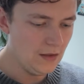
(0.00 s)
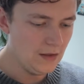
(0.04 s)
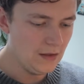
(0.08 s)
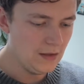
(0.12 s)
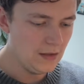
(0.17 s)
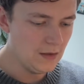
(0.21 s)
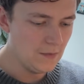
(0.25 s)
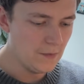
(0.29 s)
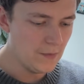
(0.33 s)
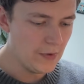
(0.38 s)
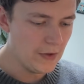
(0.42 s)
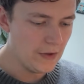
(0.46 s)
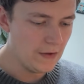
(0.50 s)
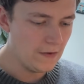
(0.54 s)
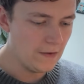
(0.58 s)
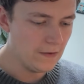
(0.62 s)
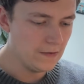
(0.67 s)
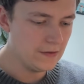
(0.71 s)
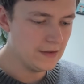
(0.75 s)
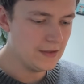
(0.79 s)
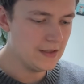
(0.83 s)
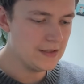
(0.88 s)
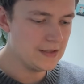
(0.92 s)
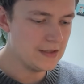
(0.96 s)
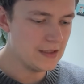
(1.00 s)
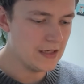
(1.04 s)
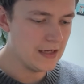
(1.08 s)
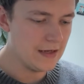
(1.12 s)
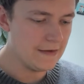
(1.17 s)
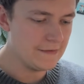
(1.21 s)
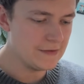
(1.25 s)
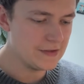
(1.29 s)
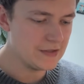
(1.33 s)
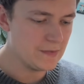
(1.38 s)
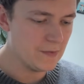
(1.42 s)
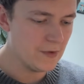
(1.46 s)
The ball is going to
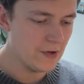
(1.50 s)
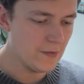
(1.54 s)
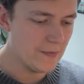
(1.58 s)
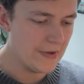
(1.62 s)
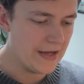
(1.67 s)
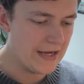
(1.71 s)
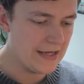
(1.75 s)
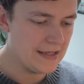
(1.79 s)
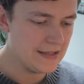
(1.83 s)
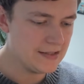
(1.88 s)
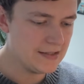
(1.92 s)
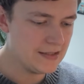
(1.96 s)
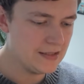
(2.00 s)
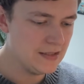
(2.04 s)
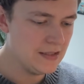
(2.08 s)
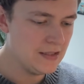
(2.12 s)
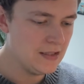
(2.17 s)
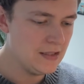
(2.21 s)
have a small mass.